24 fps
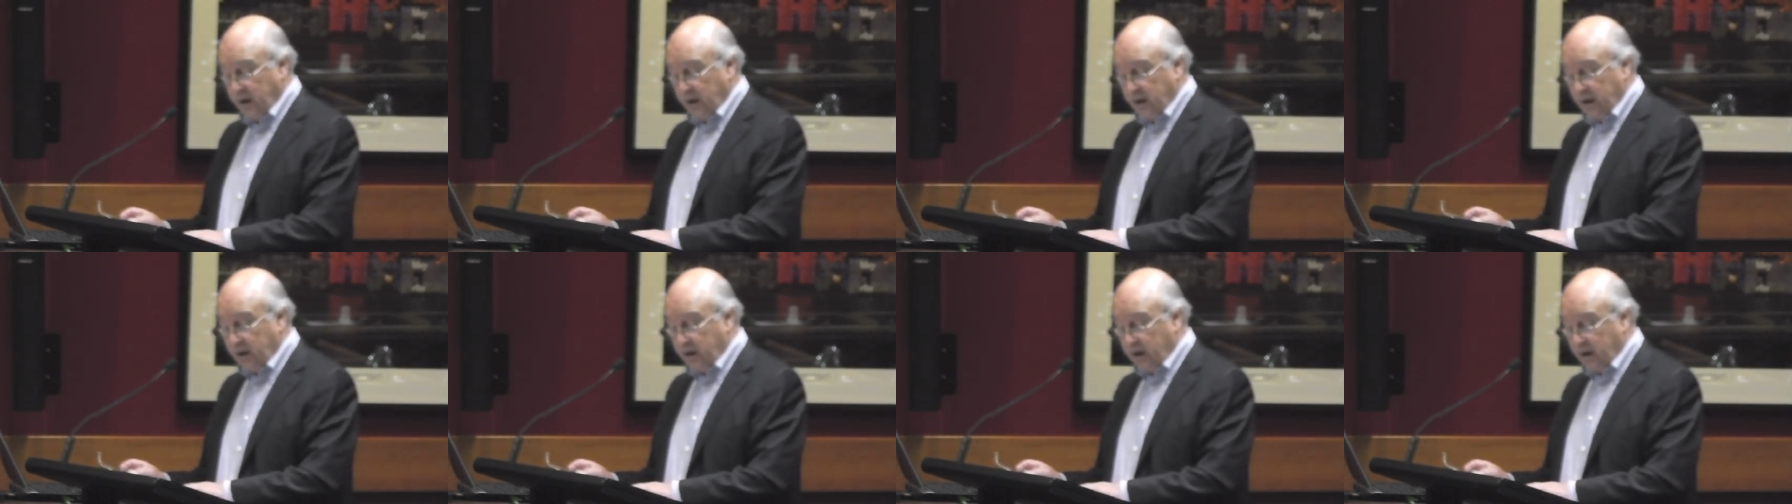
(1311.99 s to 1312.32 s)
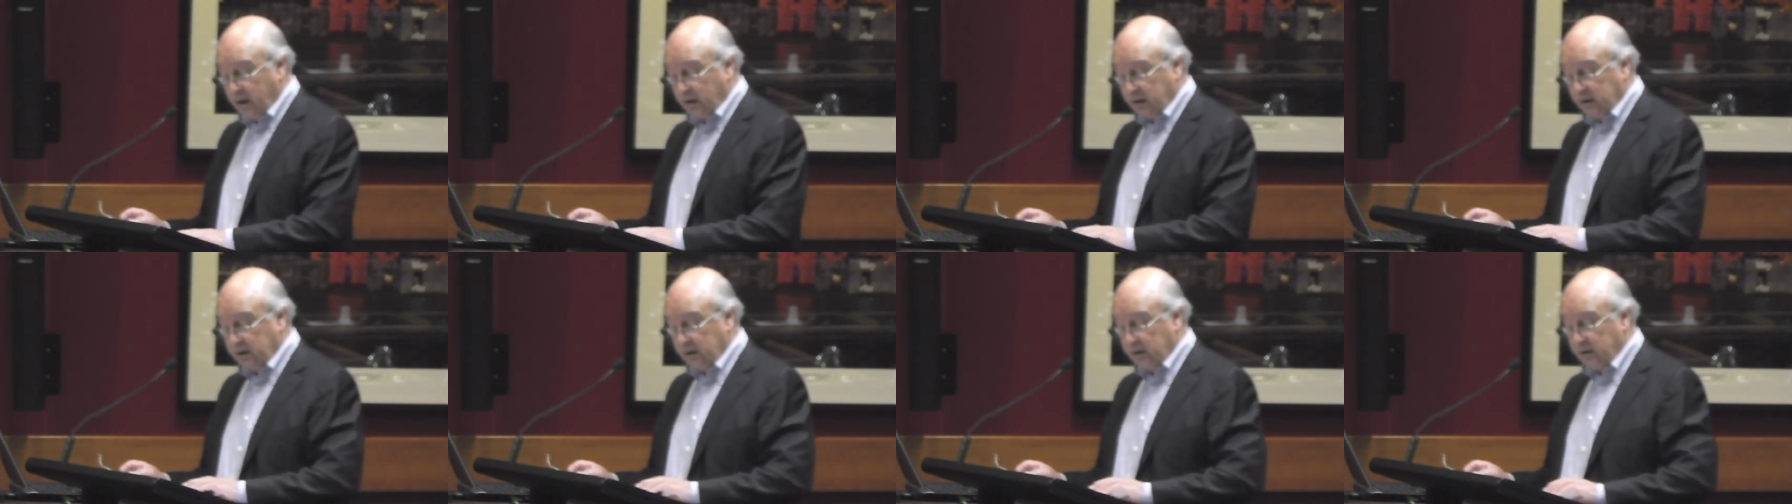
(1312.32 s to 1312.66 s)

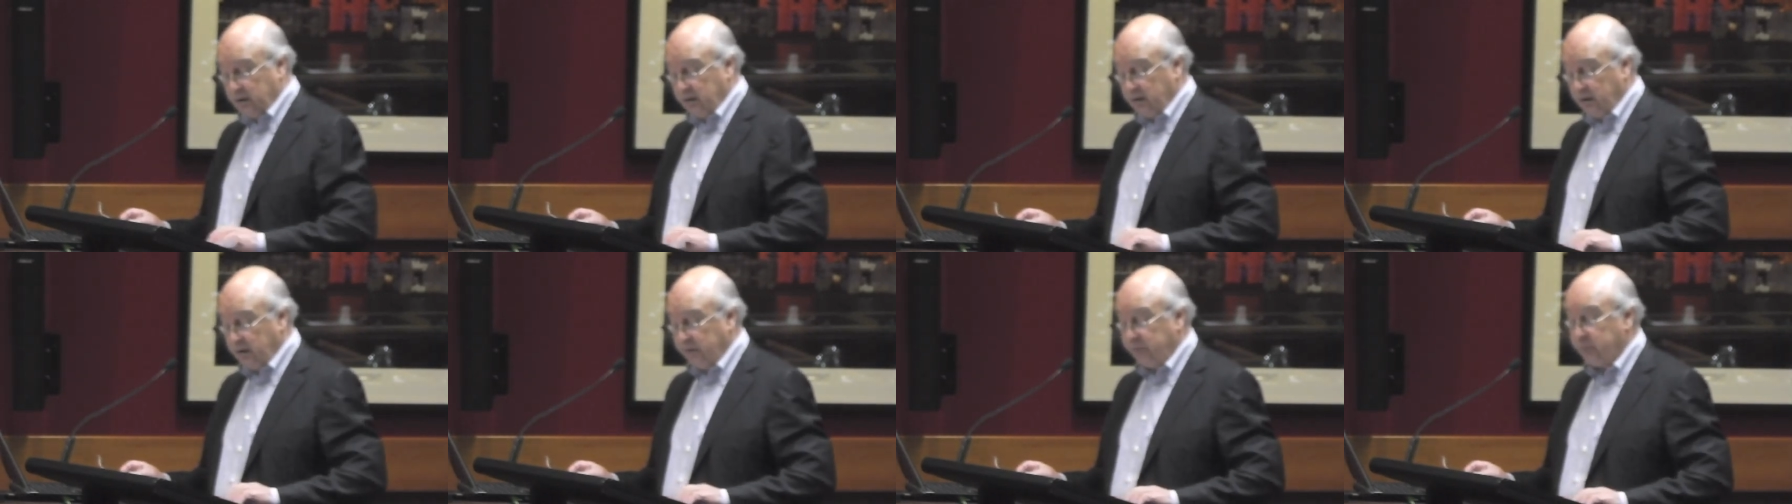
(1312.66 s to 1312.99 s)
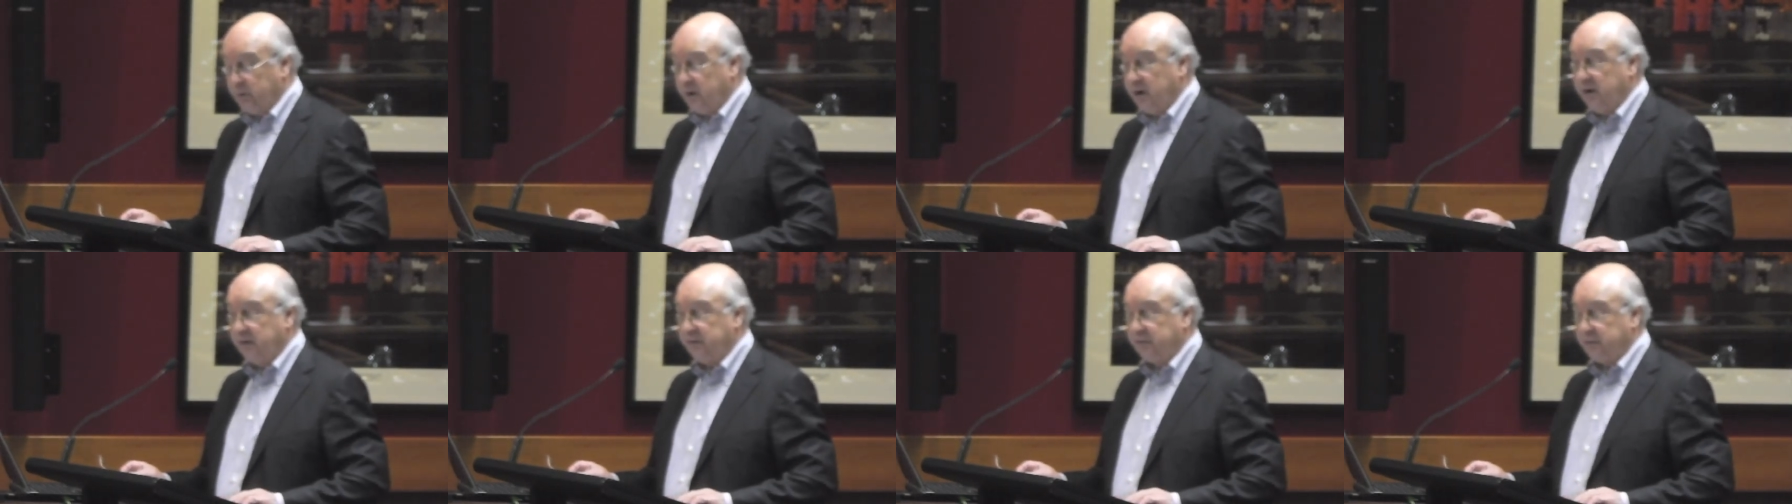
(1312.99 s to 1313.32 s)
Now,
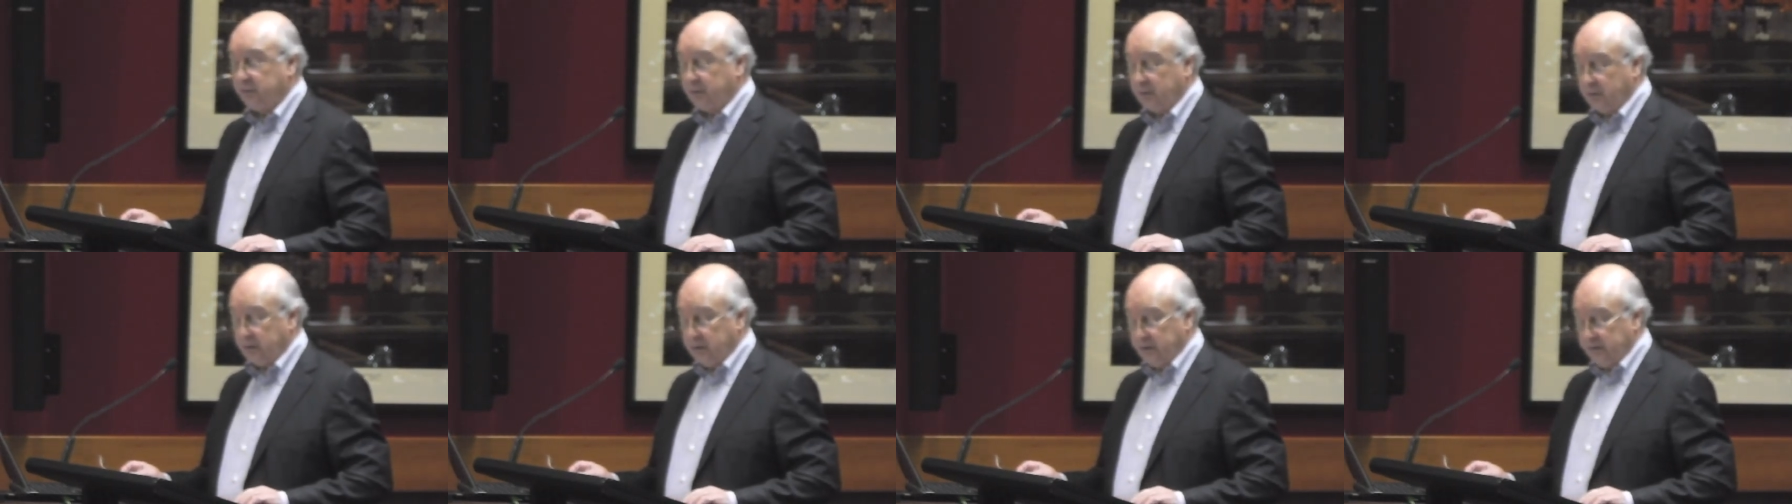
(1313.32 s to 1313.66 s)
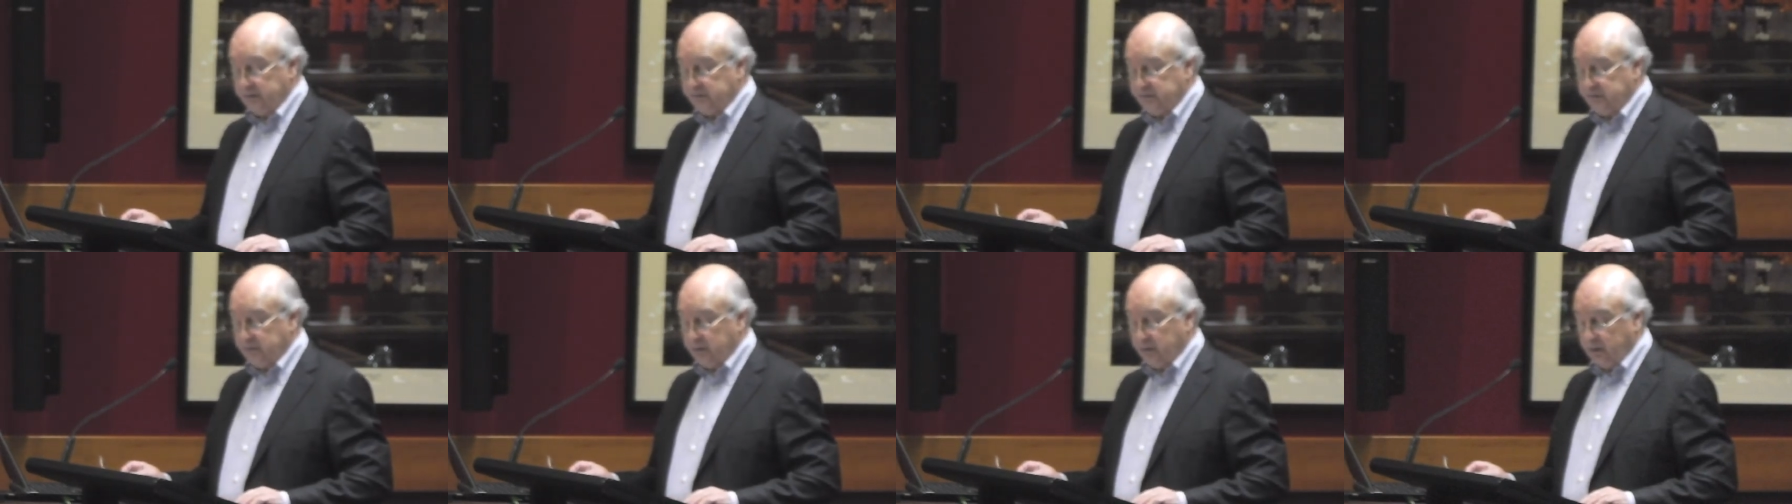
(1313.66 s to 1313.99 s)
left-wing
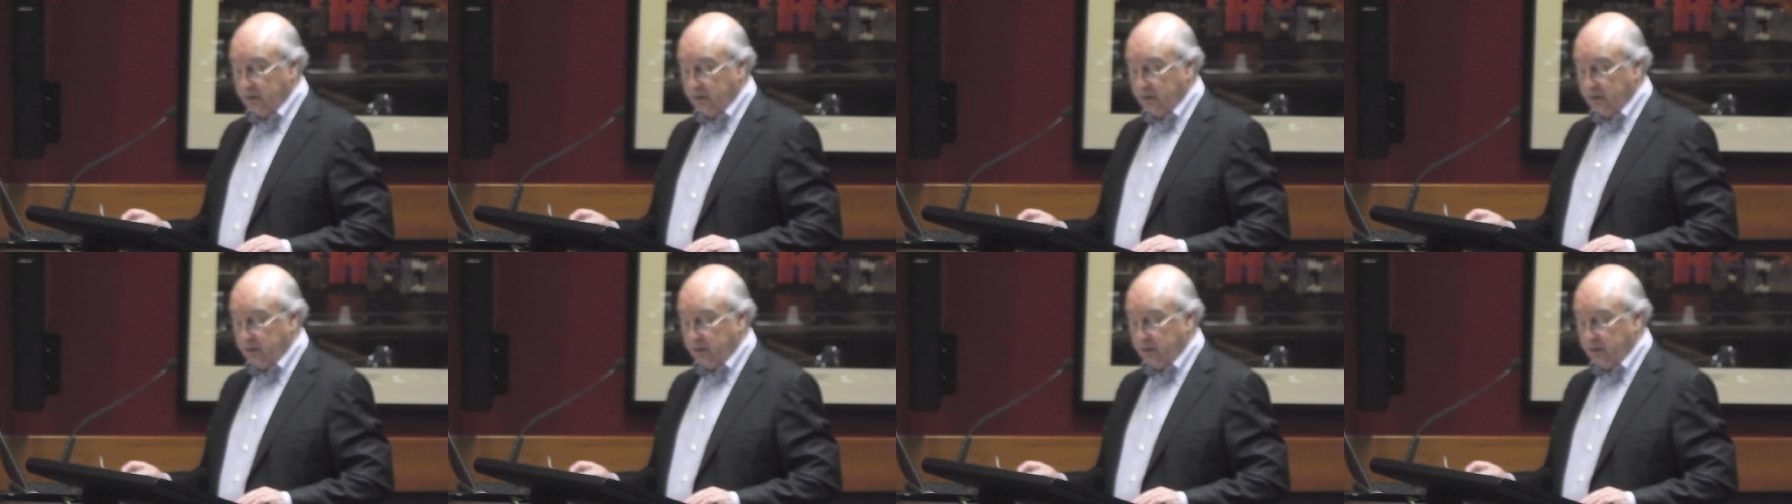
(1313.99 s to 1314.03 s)
historians